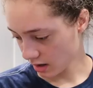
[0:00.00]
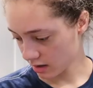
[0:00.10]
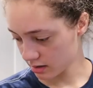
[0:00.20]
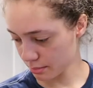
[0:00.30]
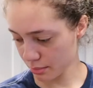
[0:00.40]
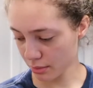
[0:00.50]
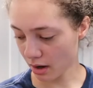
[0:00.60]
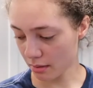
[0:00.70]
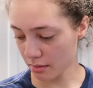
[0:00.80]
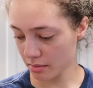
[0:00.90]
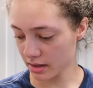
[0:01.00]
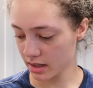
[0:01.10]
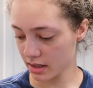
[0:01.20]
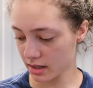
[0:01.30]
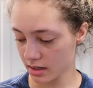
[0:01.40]
That is
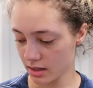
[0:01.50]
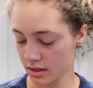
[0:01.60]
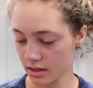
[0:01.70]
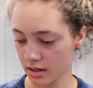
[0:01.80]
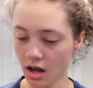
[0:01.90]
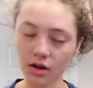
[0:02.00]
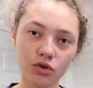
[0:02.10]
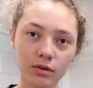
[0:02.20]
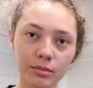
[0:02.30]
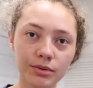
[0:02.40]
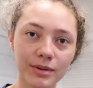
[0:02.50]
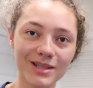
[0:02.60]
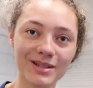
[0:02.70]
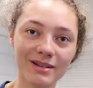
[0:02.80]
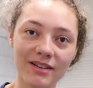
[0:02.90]
probably not normal
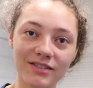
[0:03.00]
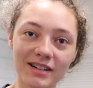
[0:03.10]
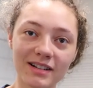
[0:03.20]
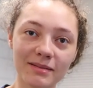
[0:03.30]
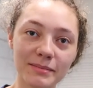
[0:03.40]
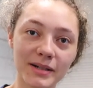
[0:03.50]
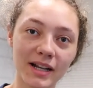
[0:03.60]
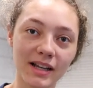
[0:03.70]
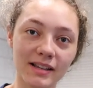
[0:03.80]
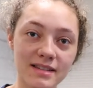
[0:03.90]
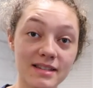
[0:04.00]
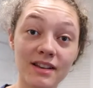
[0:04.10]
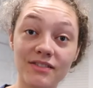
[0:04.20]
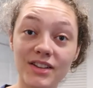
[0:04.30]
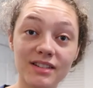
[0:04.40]
whatsoever, but I
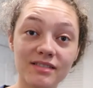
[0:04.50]
sniff it.